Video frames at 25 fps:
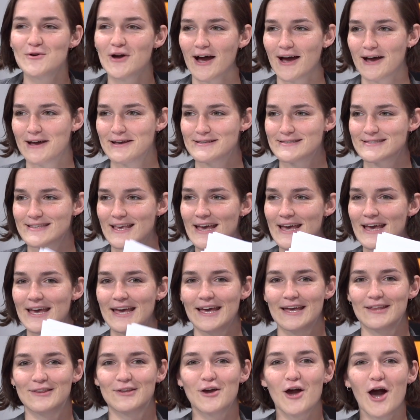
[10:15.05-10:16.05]
guys
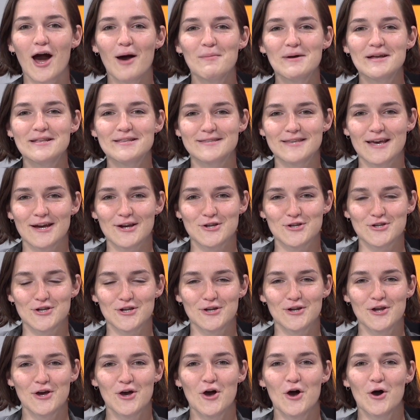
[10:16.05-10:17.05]
in the comment
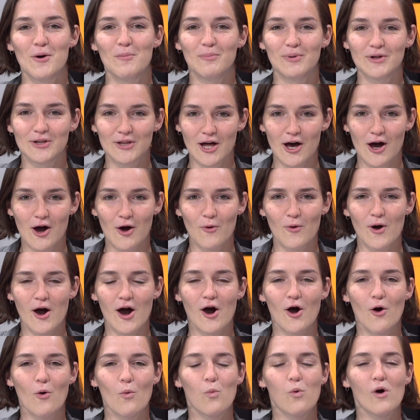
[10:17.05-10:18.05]
section below.
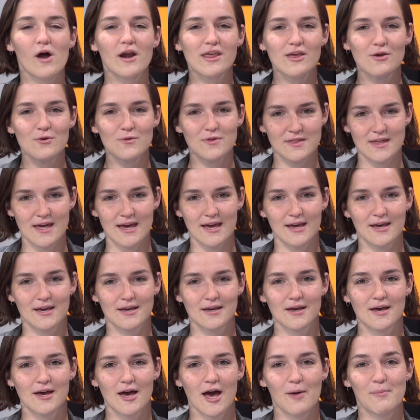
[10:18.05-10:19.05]
Uh, what do you
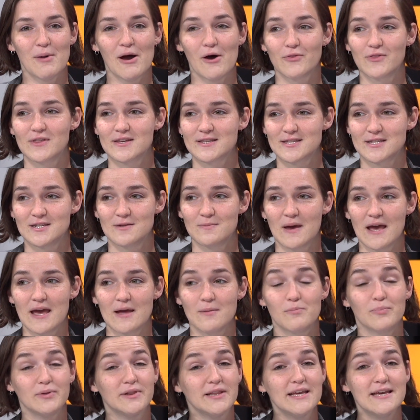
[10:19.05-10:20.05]
think? about this
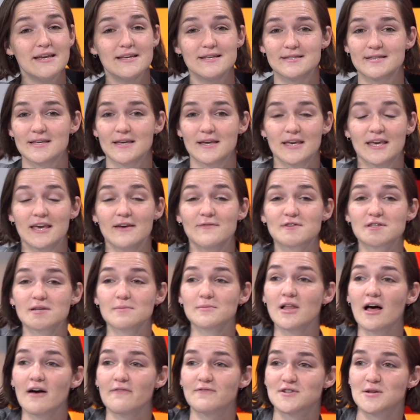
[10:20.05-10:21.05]
debate. Please give some
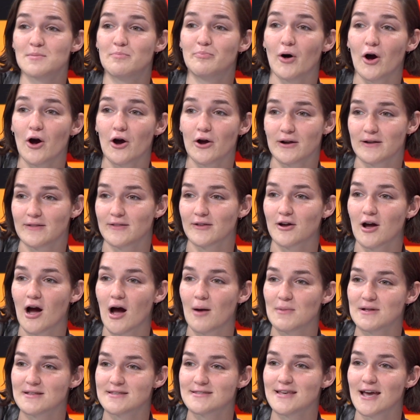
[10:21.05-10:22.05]
love to Bart in the
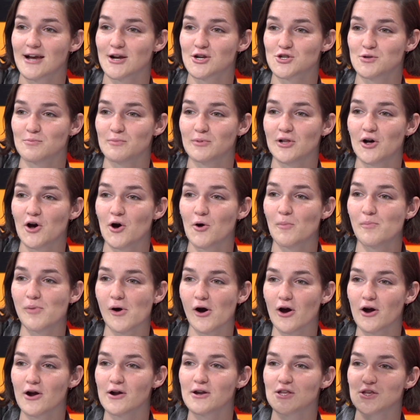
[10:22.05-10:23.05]
comment section below.
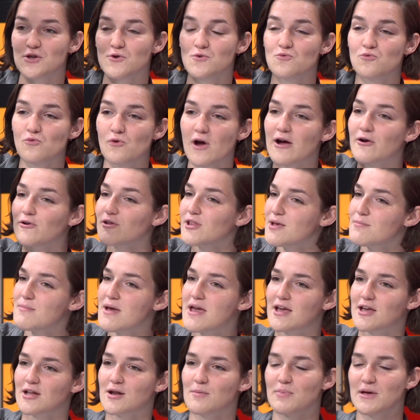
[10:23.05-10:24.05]
Bart, you rarely
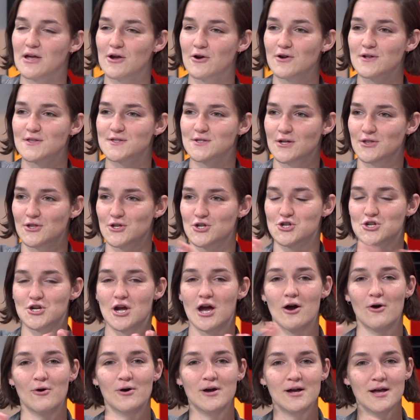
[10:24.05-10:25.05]
make an appearance on the
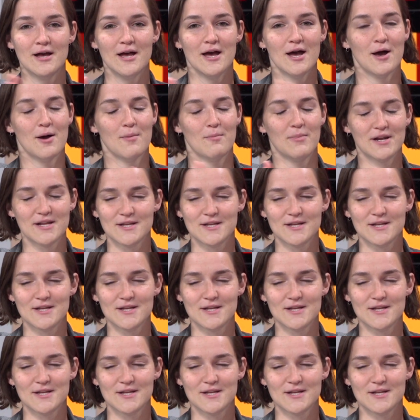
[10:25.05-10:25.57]
show, but